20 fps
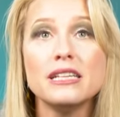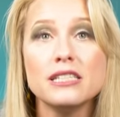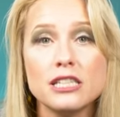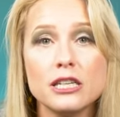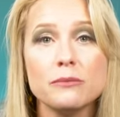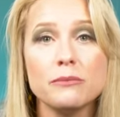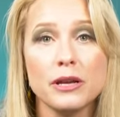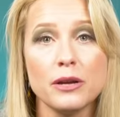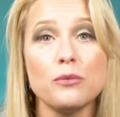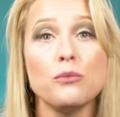
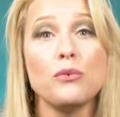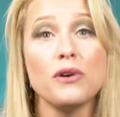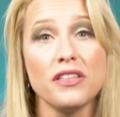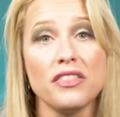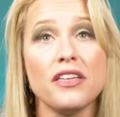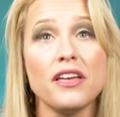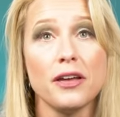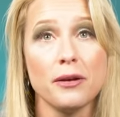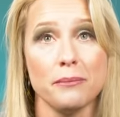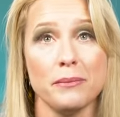intimate
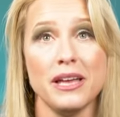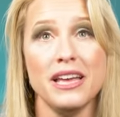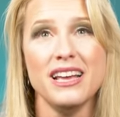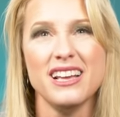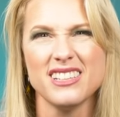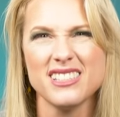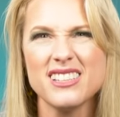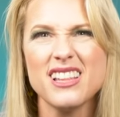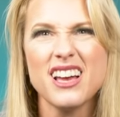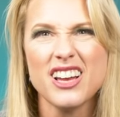with Him.
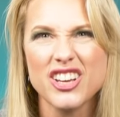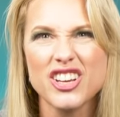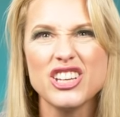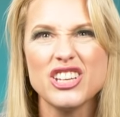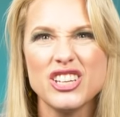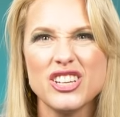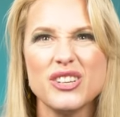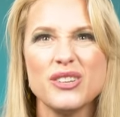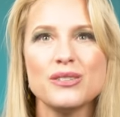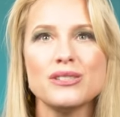Isn't that
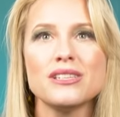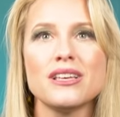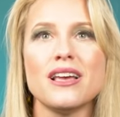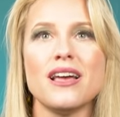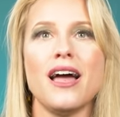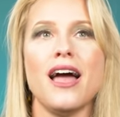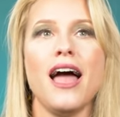good news?